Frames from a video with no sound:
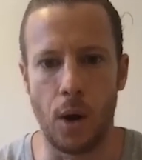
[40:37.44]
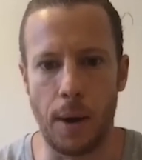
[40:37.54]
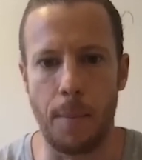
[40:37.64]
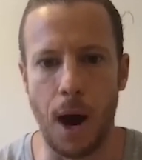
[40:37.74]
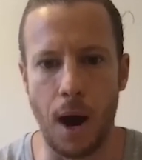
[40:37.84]

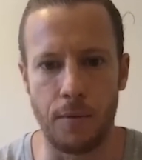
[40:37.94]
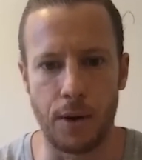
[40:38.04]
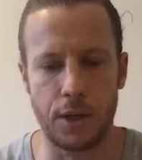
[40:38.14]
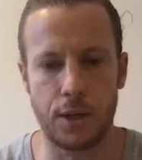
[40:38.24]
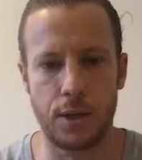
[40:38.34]

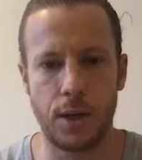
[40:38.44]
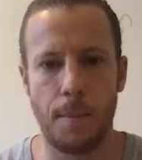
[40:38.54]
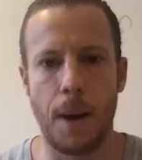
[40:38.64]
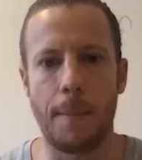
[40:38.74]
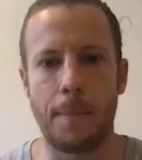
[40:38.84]
impoverished
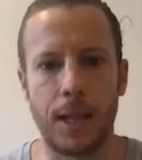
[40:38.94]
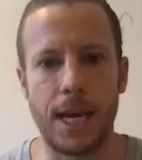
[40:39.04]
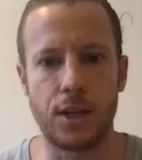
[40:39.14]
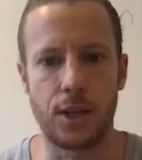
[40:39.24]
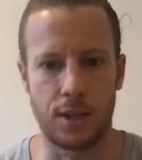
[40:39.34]

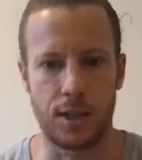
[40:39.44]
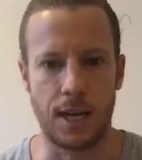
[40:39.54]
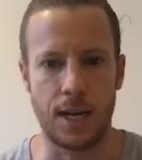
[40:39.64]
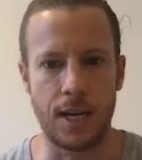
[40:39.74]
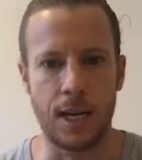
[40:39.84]
populations that
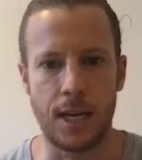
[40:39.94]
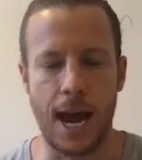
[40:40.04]
need